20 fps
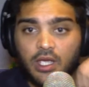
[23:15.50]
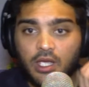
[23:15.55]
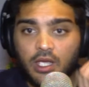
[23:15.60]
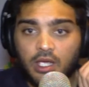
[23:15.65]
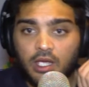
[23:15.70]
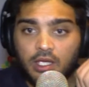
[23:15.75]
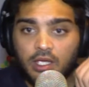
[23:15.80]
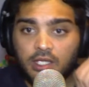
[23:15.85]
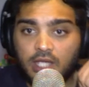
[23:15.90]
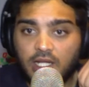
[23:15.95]

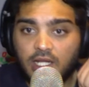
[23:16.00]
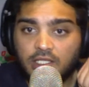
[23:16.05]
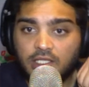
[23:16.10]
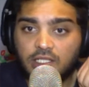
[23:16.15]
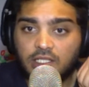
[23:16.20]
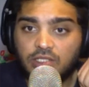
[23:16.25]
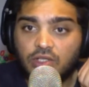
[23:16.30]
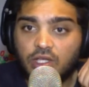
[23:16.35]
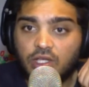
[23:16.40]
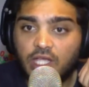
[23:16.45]
Kelly says,
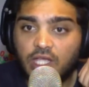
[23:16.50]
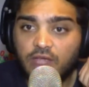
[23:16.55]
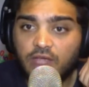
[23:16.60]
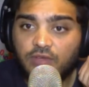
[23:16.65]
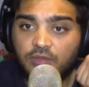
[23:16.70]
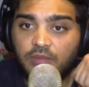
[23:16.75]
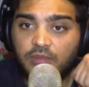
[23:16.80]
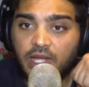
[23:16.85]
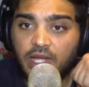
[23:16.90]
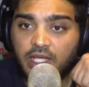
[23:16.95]
not every
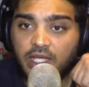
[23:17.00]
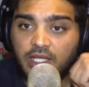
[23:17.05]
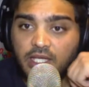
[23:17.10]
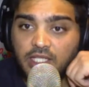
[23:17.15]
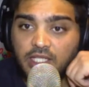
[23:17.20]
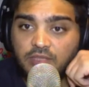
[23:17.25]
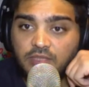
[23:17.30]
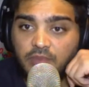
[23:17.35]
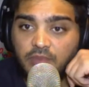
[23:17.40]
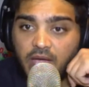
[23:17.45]
player gets
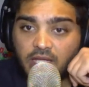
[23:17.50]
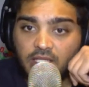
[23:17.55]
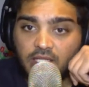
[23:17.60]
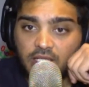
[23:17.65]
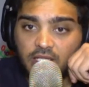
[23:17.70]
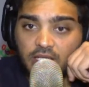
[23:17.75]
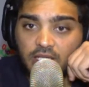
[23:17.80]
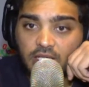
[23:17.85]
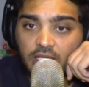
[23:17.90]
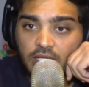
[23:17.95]
backed
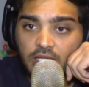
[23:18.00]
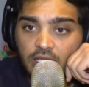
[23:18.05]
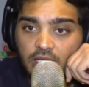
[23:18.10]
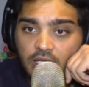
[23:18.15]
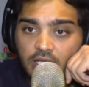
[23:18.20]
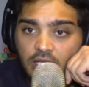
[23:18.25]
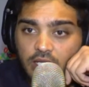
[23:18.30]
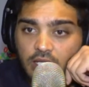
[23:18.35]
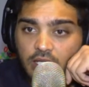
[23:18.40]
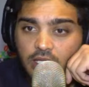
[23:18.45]

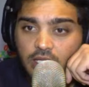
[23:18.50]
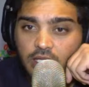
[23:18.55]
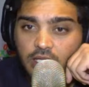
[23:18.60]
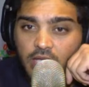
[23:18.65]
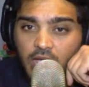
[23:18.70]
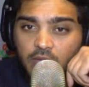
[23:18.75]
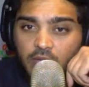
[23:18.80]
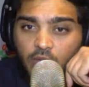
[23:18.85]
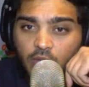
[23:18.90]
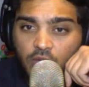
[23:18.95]

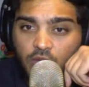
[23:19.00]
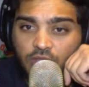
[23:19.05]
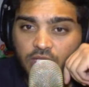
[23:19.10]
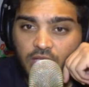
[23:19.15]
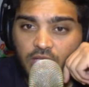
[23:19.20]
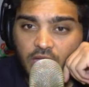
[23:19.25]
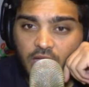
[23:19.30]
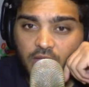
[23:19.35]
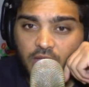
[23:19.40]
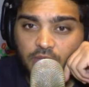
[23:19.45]
game after
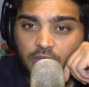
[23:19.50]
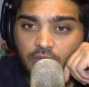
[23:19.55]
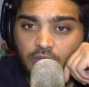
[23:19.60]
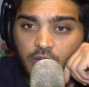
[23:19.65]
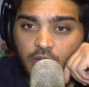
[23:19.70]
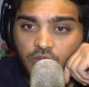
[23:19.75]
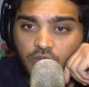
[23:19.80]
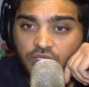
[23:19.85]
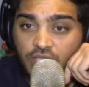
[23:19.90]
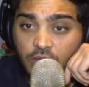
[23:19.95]
game.
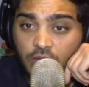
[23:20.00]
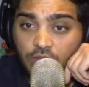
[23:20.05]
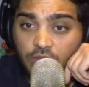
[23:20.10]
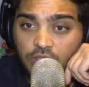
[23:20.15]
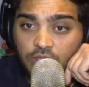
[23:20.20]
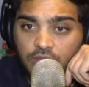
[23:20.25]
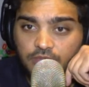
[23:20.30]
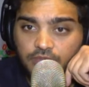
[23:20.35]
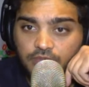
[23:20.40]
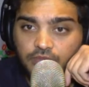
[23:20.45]
Most don't.
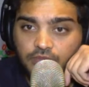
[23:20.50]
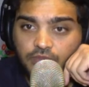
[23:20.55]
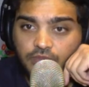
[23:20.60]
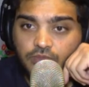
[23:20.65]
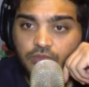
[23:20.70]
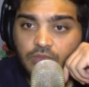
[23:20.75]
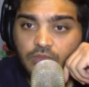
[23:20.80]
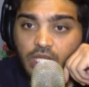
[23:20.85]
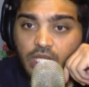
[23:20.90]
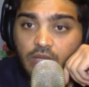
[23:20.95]

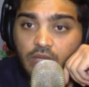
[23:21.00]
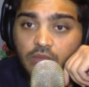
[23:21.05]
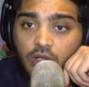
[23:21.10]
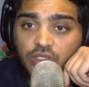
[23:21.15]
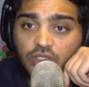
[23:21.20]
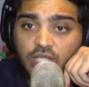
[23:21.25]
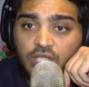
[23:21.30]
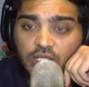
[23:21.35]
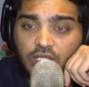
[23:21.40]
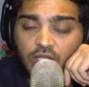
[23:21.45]
Most
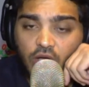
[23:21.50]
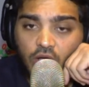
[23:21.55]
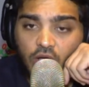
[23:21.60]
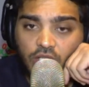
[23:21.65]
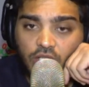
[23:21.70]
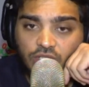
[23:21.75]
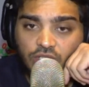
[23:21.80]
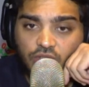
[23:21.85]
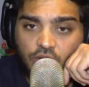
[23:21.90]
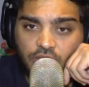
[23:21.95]
get the odd
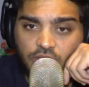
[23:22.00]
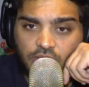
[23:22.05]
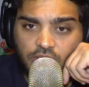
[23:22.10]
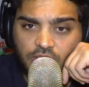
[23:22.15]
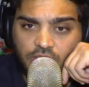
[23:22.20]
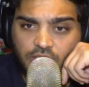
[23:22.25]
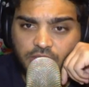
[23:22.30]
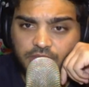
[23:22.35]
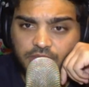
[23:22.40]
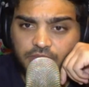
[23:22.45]

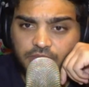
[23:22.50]
chances.